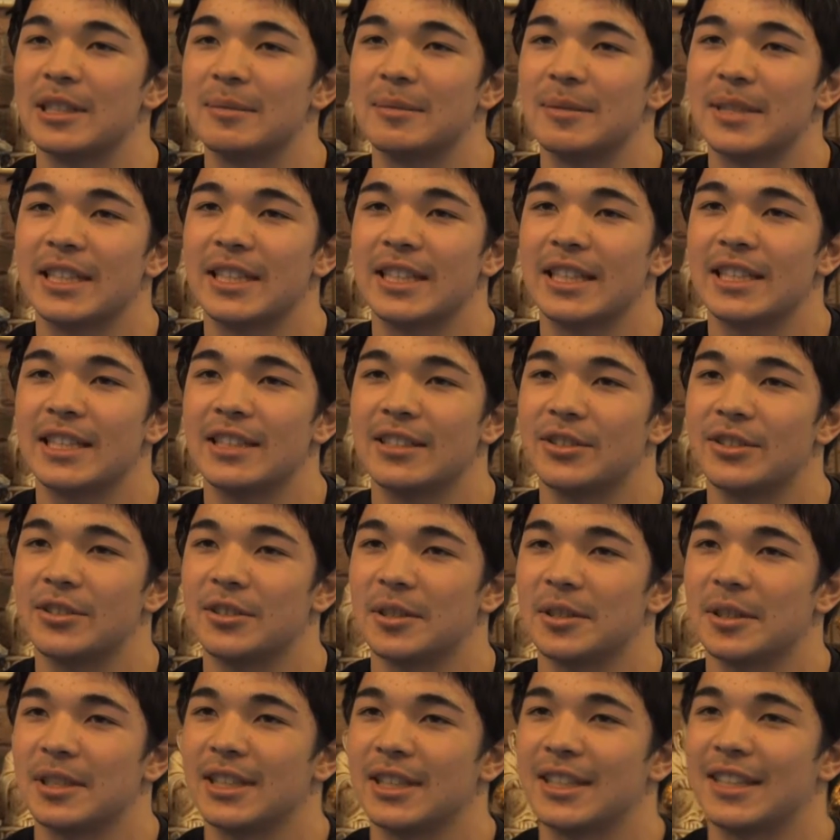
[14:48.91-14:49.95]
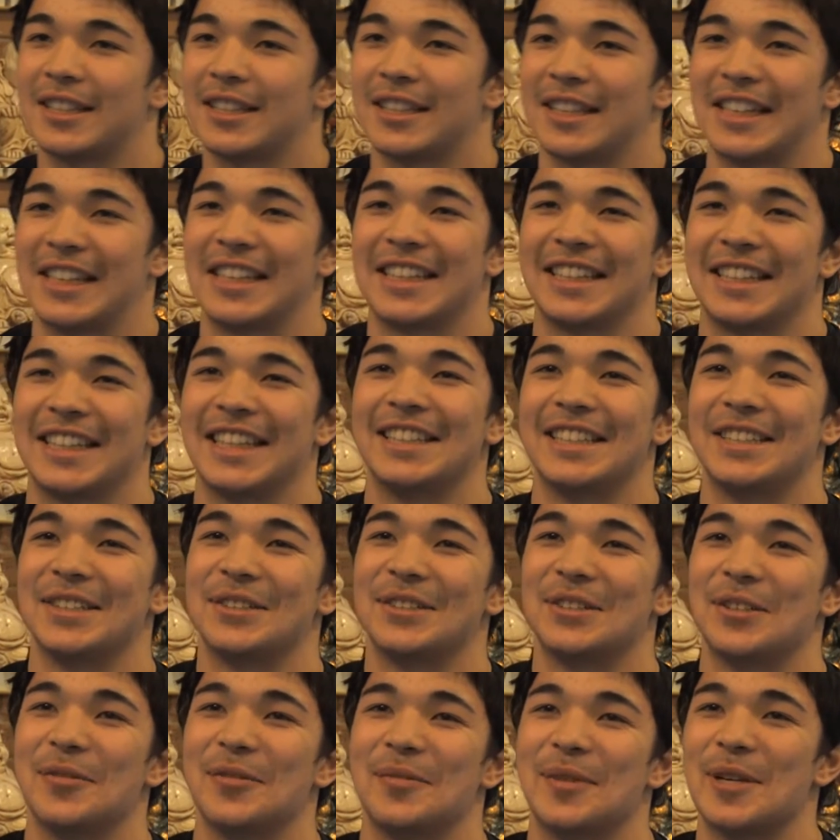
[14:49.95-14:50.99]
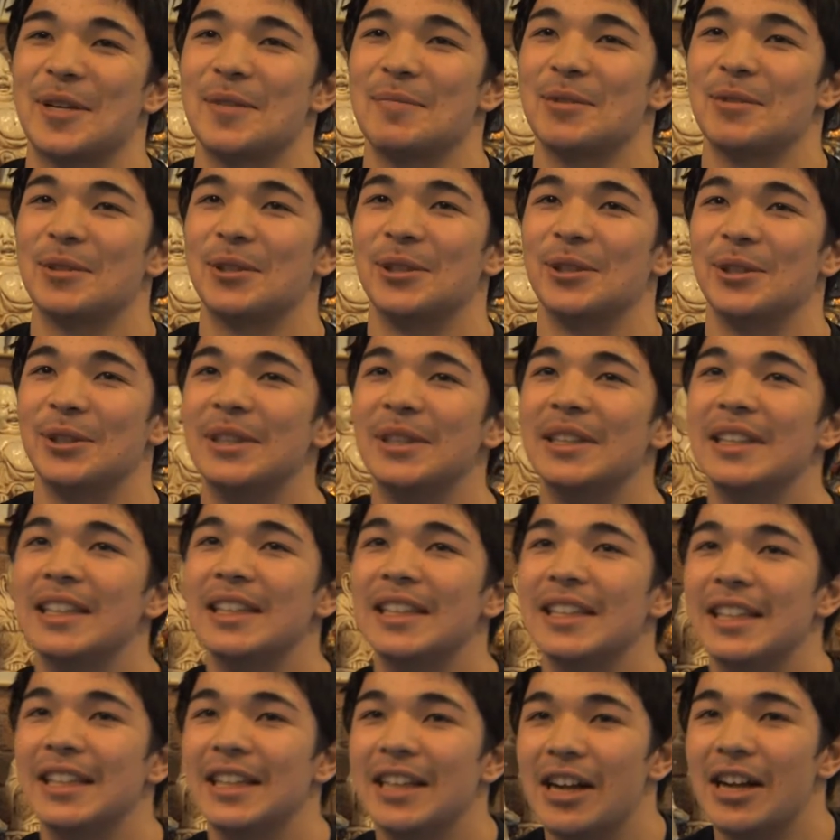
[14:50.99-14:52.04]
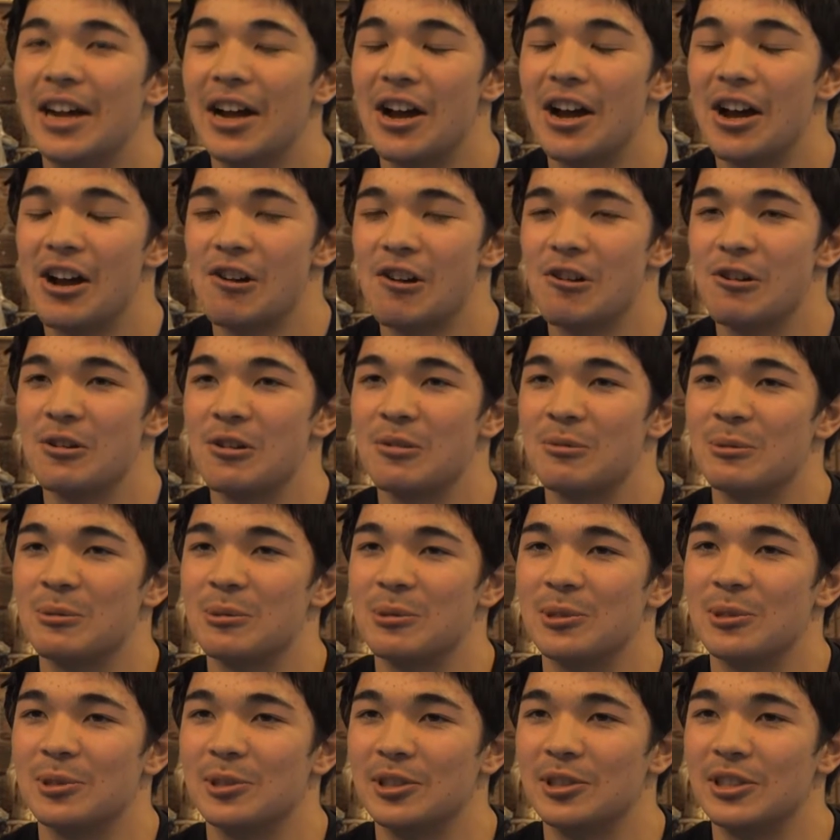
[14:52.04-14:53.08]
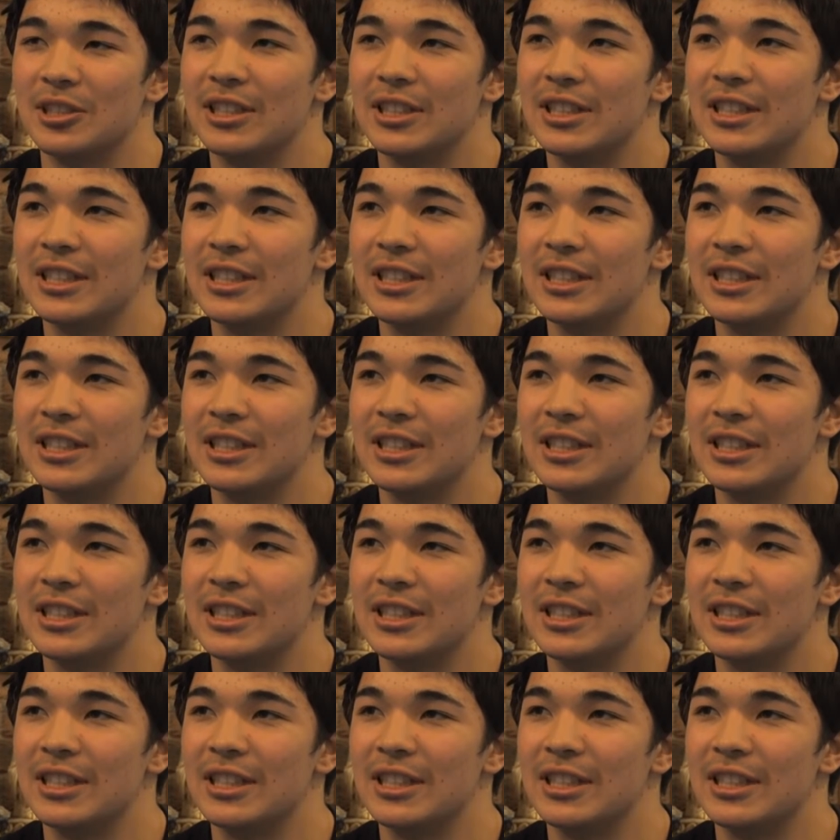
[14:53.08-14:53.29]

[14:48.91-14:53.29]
I mean, these are two people who